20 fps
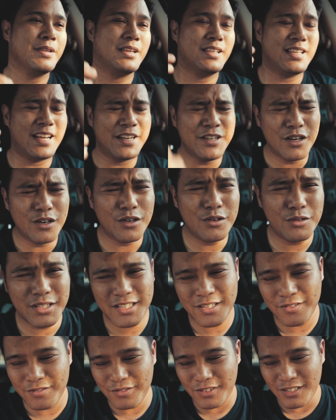And I know
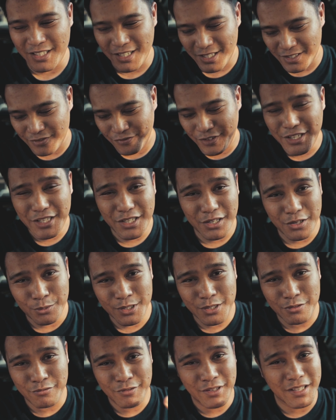this this video
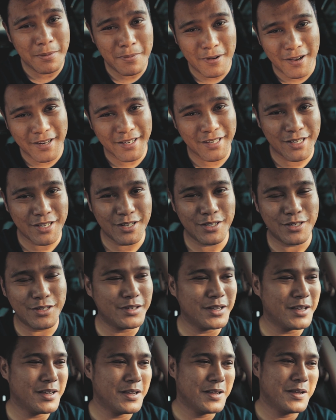wasn't really about any
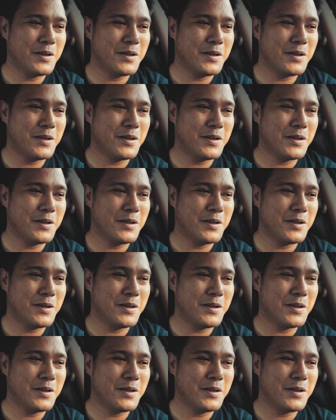code,